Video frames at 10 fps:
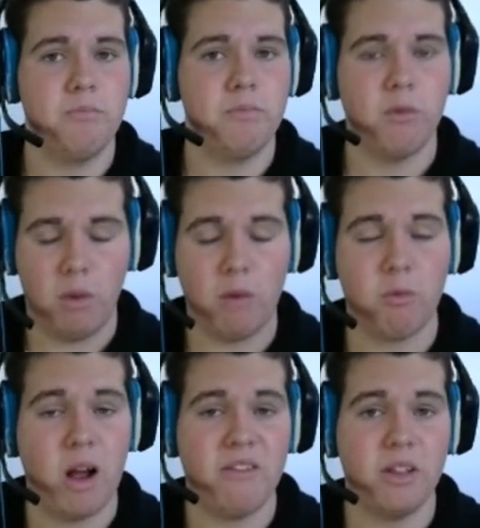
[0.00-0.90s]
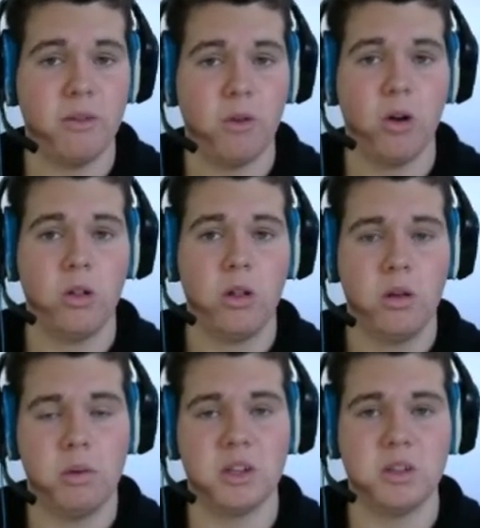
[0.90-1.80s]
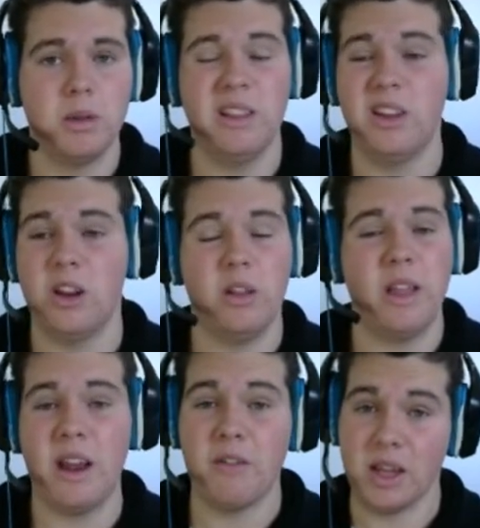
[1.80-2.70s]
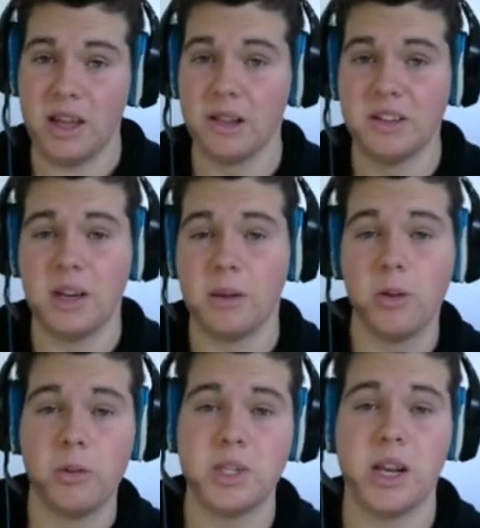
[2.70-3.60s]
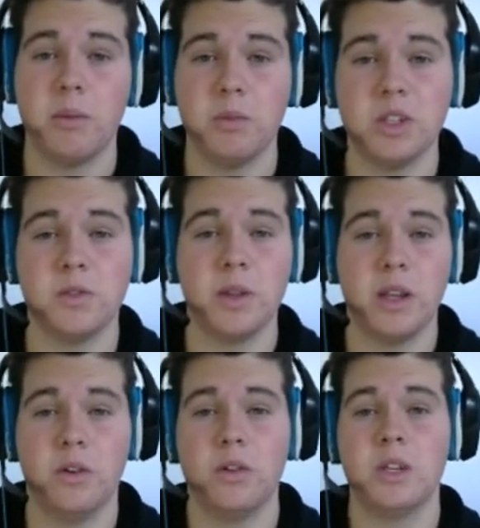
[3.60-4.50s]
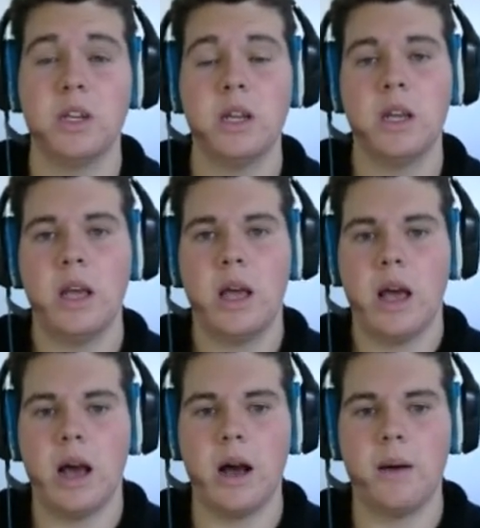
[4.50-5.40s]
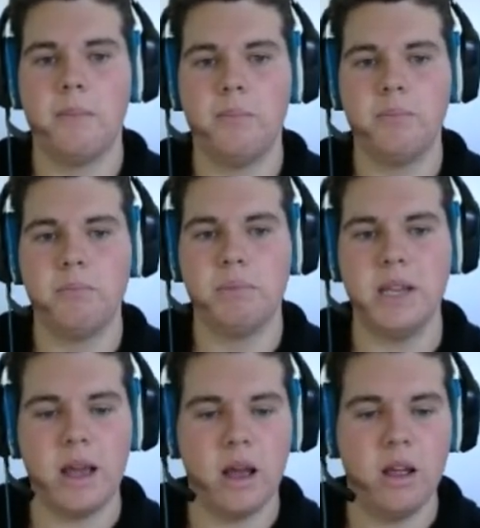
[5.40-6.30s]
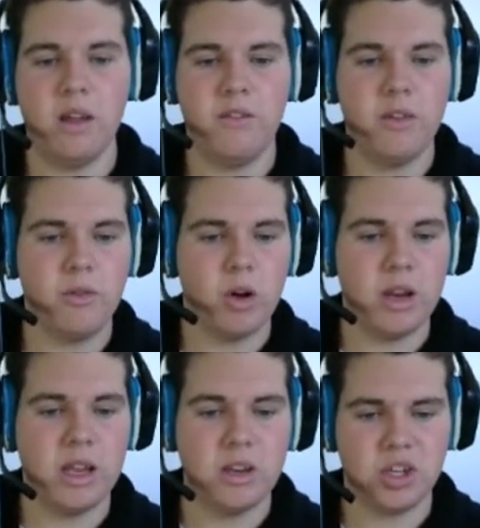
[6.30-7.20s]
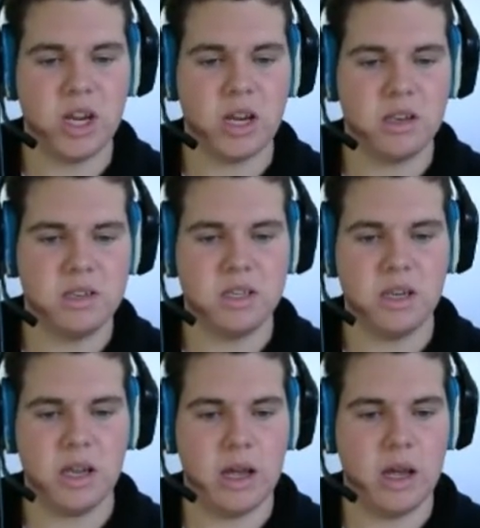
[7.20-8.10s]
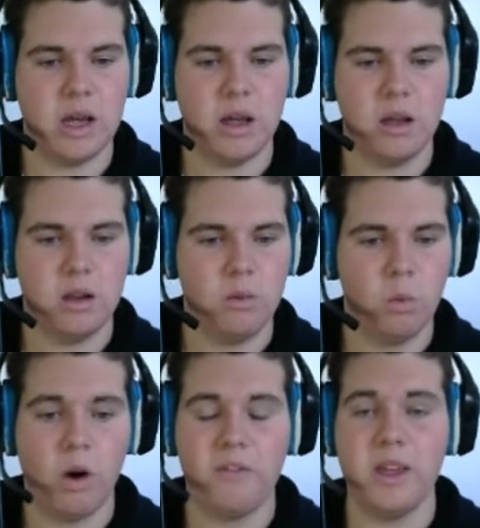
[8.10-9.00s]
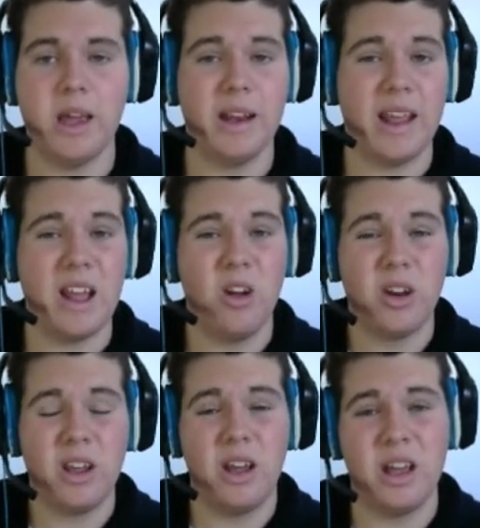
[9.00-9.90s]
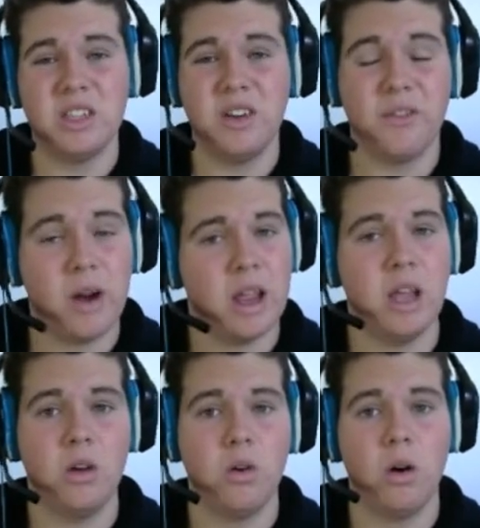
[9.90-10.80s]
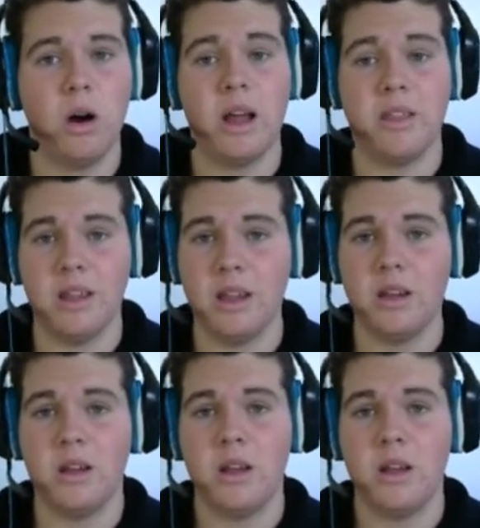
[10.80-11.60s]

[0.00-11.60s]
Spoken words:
a rifling role, possibly. You know, they'd have a killer double AWP setup, which is really good. But yeah, if you've got Inject, Waffy, and Chaotic as your fragging core, I think